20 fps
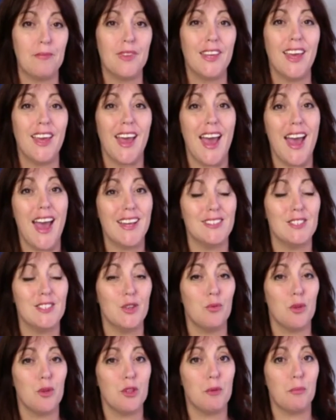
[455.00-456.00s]
And
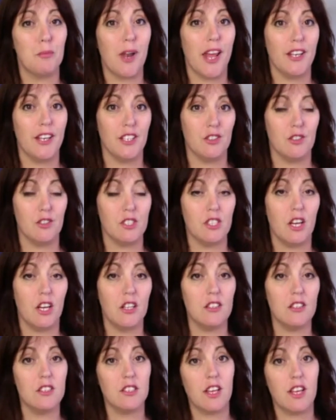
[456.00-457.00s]
with the blended
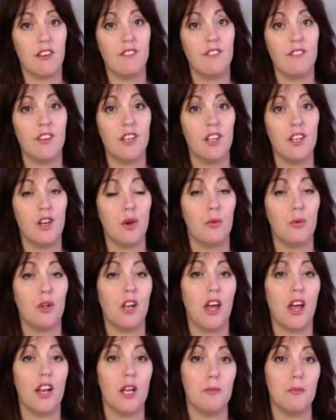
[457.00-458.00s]
results, that video will
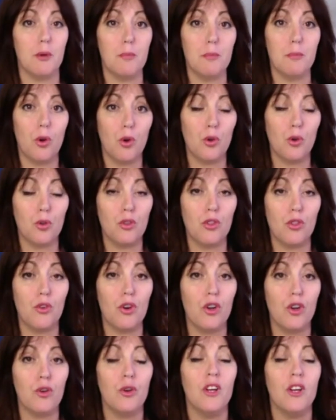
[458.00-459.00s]
likely be pulled
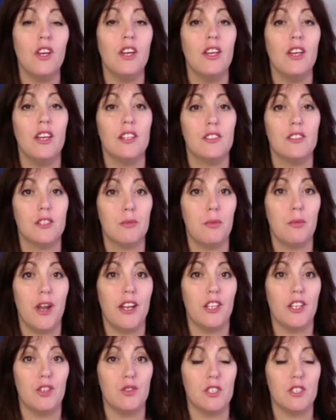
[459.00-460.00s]
through into the
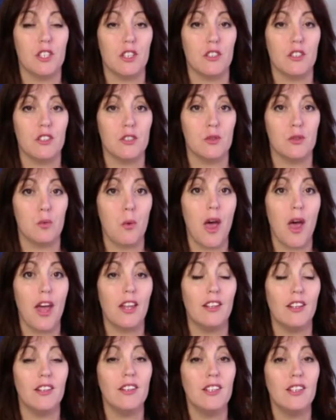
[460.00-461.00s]
blended results as well.
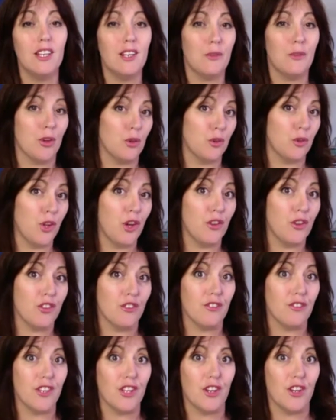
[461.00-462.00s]
And we all know that
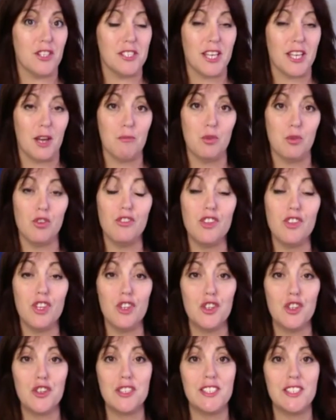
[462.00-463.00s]
videos get more
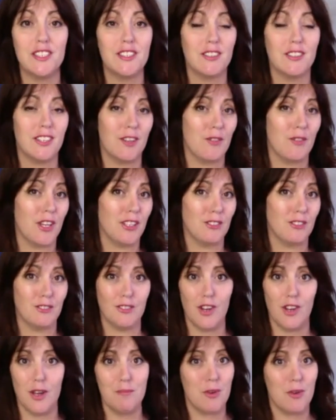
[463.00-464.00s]
views, they may
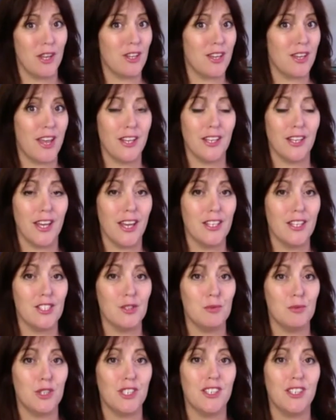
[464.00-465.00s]
create better
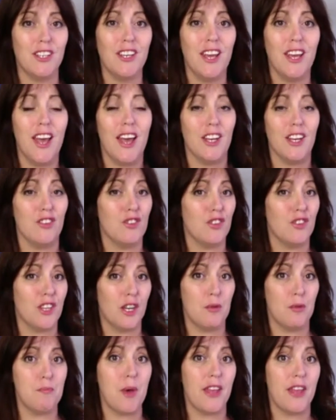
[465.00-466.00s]
engagement. And if you
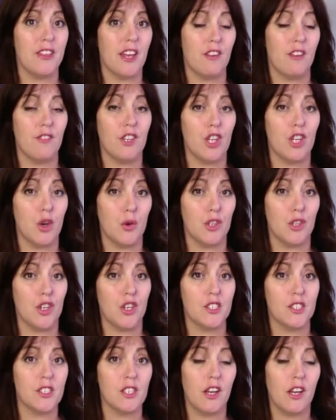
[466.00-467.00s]
then embed that video on your
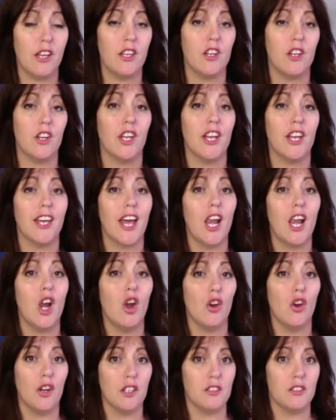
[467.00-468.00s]
site, you're going to get
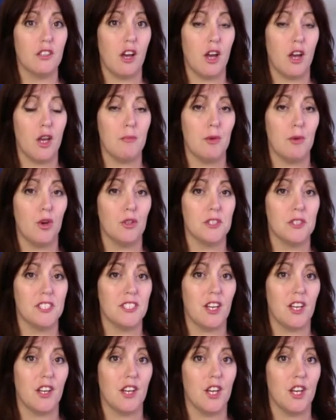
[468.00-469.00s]
longer time on
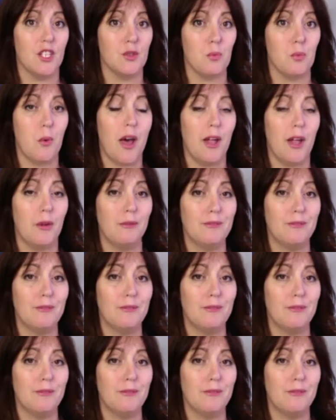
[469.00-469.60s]
site as well.